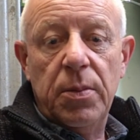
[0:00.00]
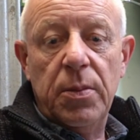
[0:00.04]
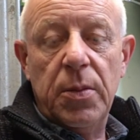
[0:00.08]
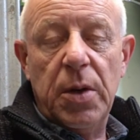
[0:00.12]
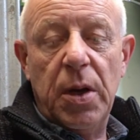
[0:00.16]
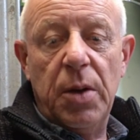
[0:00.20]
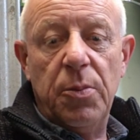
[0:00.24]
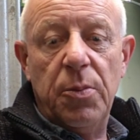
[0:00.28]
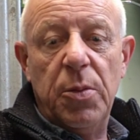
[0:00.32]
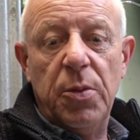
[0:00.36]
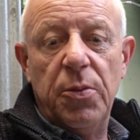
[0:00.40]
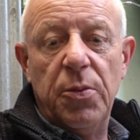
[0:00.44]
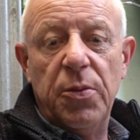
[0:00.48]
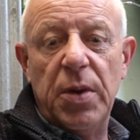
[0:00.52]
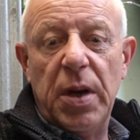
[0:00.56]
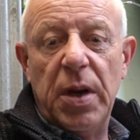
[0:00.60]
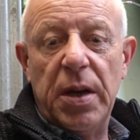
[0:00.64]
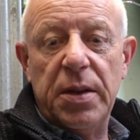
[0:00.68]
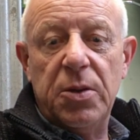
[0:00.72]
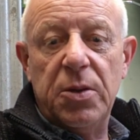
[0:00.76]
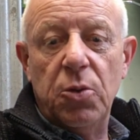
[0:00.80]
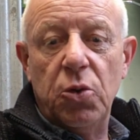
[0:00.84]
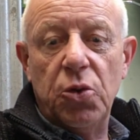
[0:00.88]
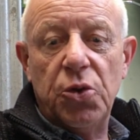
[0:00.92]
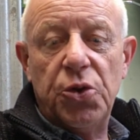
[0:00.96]
And we've
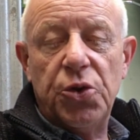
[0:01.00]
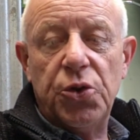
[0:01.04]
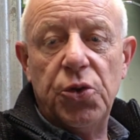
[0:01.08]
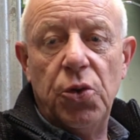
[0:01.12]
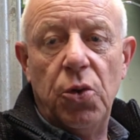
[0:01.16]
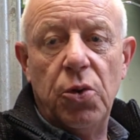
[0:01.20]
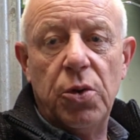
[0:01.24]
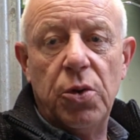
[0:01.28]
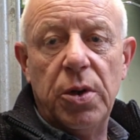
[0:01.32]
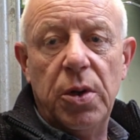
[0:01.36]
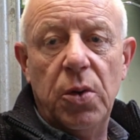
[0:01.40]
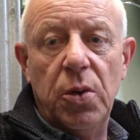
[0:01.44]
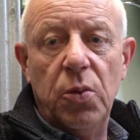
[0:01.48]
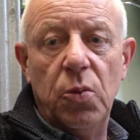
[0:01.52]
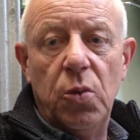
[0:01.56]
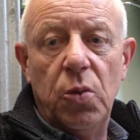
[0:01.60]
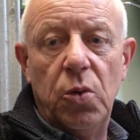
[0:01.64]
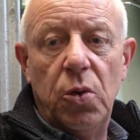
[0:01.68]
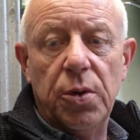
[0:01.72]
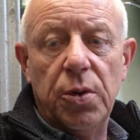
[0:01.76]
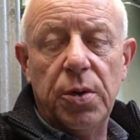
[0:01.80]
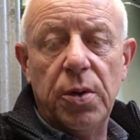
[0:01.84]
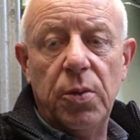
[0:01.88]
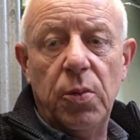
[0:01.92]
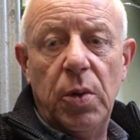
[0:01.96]
had those soaking in
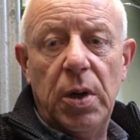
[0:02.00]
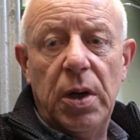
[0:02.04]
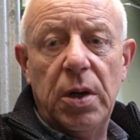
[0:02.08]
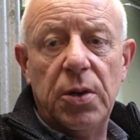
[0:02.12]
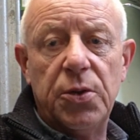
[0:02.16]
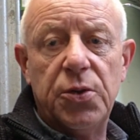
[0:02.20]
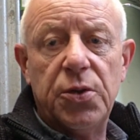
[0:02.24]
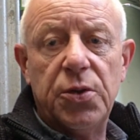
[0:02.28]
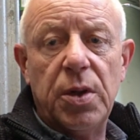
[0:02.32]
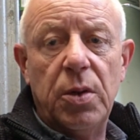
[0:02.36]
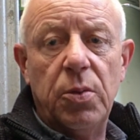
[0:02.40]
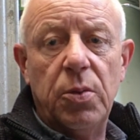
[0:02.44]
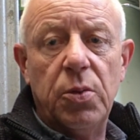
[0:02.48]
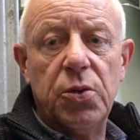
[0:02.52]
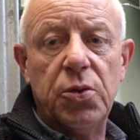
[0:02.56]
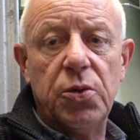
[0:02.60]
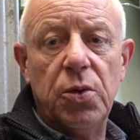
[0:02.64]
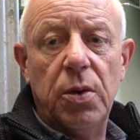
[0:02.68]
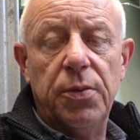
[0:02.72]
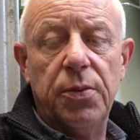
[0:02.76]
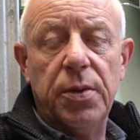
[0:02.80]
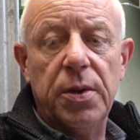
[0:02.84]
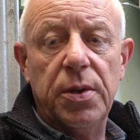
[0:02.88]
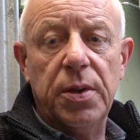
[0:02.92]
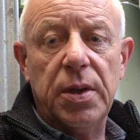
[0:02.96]
water whilst I was
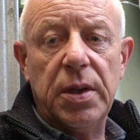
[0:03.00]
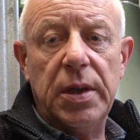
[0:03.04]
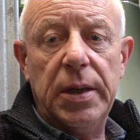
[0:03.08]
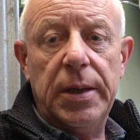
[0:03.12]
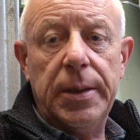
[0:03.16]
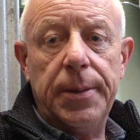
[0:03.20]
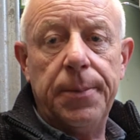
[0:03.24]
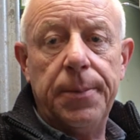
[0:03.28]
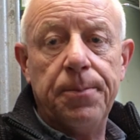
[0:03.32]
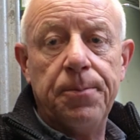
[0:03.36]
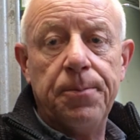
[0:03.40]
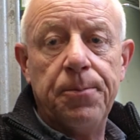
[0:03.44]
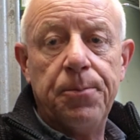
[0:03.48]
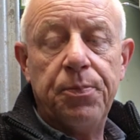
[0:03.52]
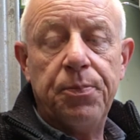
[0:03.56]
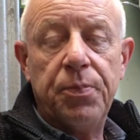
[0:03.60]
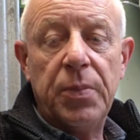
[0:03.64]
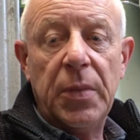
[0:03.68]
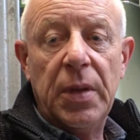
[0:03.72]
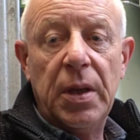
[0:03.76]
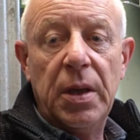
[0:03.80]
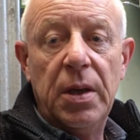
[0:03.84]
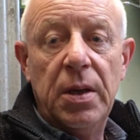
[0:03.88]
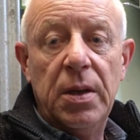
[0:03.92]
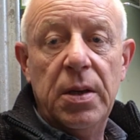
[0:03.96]
over in the garden.
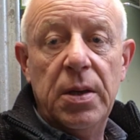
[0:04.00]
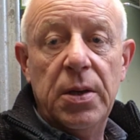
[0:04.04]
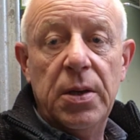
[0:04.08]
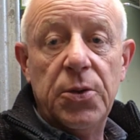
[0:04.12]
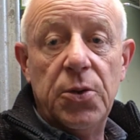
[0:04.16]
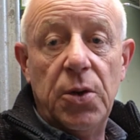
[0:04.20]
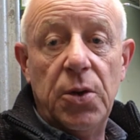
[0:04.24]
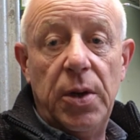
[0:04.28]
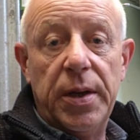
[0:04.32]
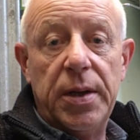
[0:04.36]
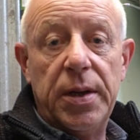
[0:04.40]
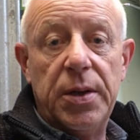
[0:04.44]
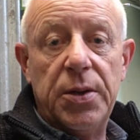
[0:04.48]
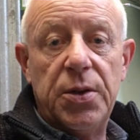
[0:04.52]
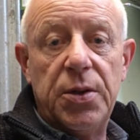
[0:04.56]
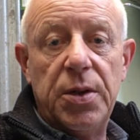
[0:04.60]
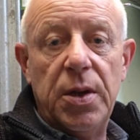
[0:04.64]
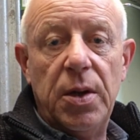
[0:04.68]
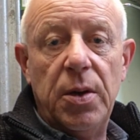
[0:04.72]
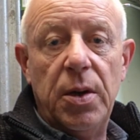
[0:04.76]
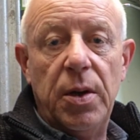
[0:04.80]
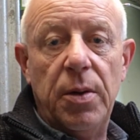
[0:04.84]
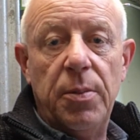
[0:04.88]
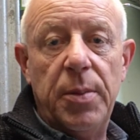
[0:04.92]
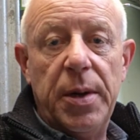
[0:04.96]
So like I say,
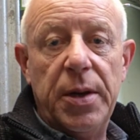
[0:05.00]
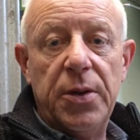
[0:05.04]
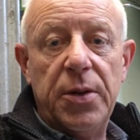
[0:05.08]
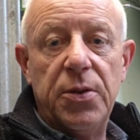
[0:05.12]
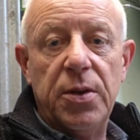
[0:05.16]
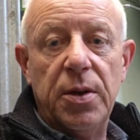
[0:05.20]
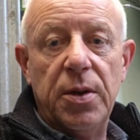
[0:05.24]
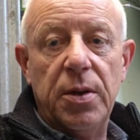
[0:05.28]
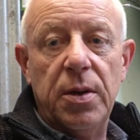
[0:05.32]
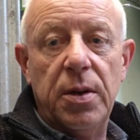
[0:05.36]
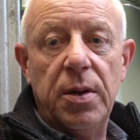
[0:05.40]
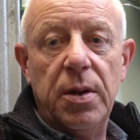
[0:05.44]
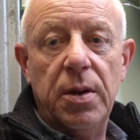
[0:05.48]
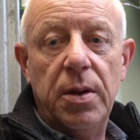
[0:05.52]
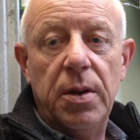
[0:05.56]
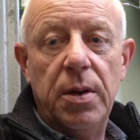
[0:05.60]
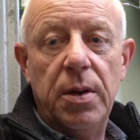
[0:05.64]
I managed to